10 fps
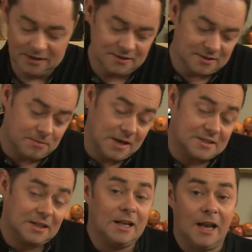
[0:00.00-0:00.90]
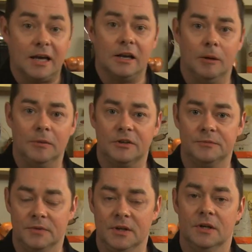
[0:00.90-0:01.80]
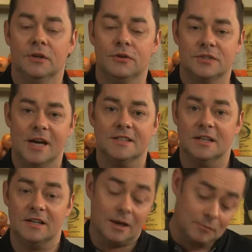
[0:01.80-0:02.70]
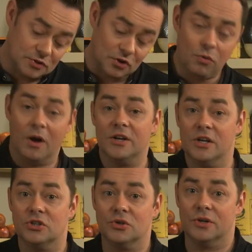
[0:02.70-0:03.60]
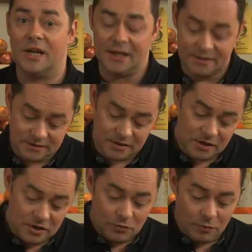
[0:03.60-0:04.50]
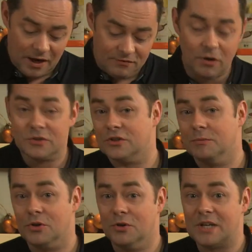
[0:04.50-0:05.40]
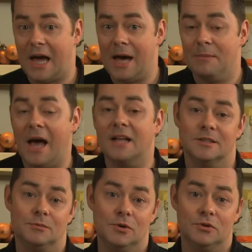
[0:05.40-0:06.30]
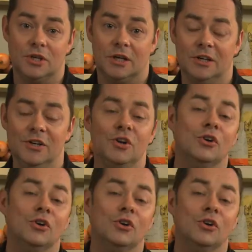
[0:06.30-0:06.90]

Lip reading: And this is basically like an omelette. There's eggs in it, and I'm using quality assured eggs. We have also some cooked ham and some cooked chicken,